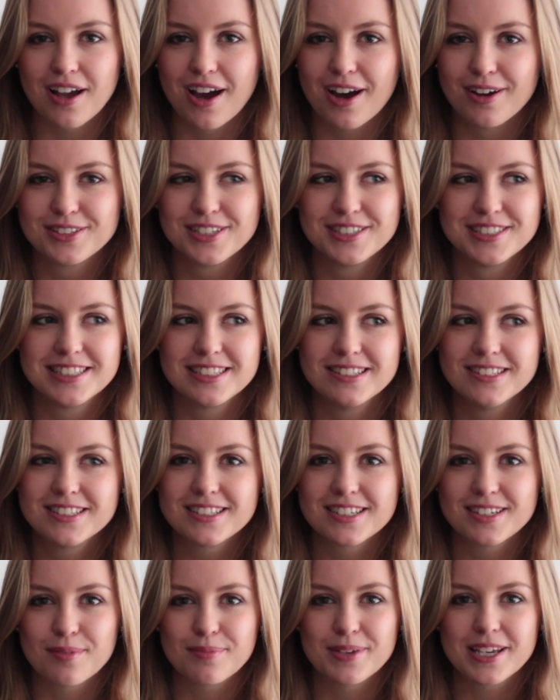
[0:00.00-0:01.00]
allowed on the
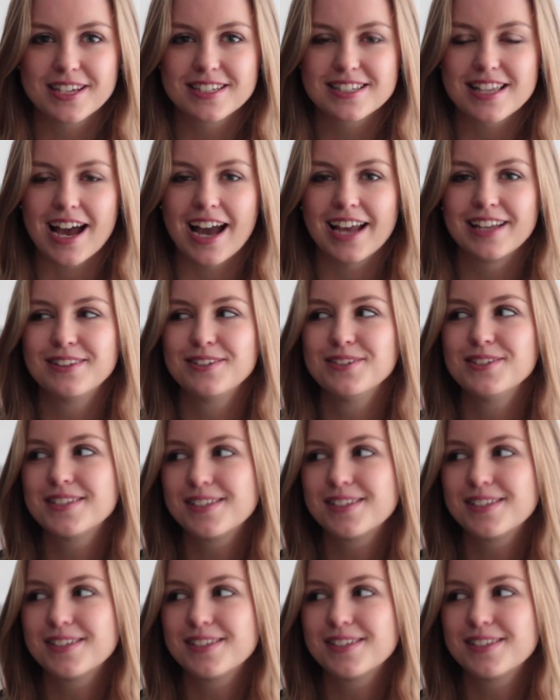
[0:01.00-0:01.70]
internet because I do